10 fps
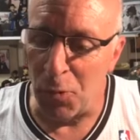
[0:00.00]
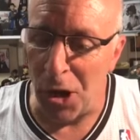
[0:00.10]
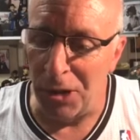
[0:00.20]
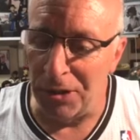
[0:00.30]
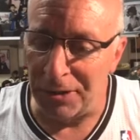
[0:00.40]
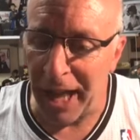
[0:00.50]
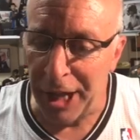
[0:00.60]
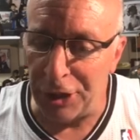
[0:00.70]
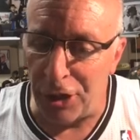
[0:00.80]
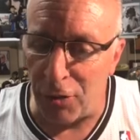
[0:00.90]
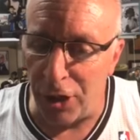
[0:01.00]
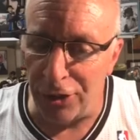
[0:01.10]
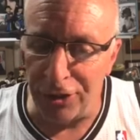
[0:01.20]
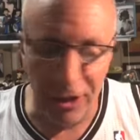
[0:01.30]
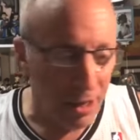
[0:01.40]
Well, thank you,
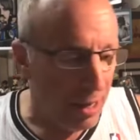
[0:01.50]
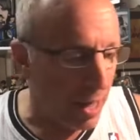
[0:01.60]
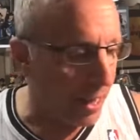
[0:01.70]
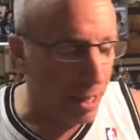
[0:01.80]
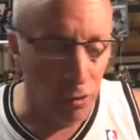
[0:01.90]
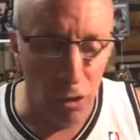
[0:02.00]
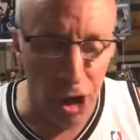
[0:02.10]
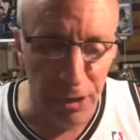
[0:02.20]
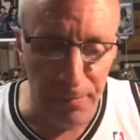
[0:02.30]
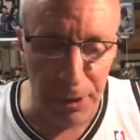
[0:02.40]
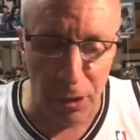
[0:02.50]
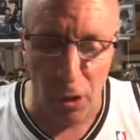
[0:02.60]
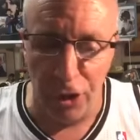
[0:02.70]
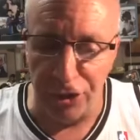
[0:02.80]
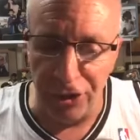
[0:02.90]
Chris. I got to run
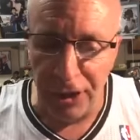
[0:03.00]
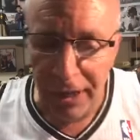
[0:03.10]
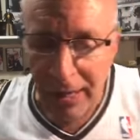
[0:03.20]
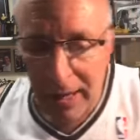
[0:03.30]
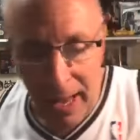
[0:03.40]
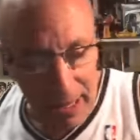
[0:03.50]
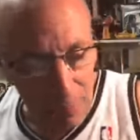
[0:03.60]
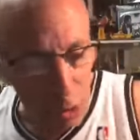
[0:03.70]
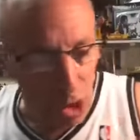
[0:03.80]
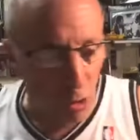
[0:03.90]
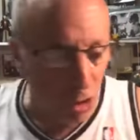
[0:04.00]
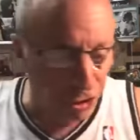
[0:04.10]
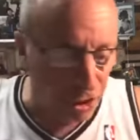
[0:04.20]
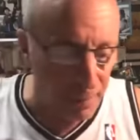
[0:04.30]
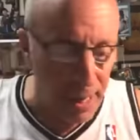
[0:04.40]
because I got more calls
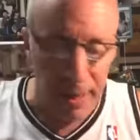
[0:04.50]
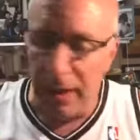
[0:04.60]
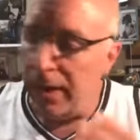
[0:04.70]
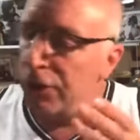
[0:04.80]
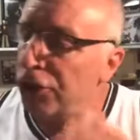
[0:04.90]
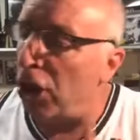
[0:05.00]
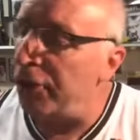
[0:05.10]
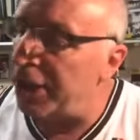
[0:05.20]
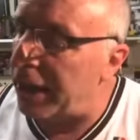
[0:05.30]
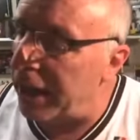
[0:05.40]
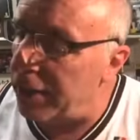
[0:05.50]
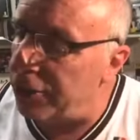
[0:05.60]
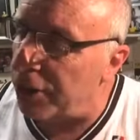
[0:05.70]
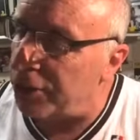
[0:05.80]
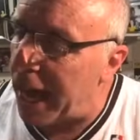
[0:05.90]
to make. Enjoy the
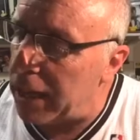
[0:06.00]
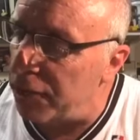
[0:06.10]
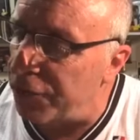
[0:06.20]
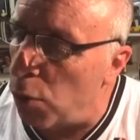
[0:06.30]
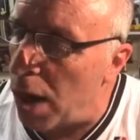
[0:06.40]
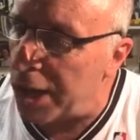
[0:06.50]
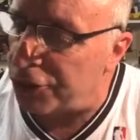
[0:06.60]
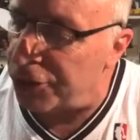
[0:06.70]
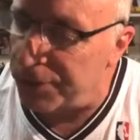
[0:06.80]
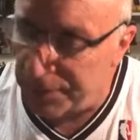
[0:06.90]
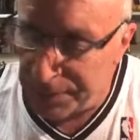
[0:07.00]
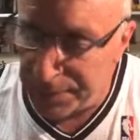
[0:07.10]
kids, and thank you for watching.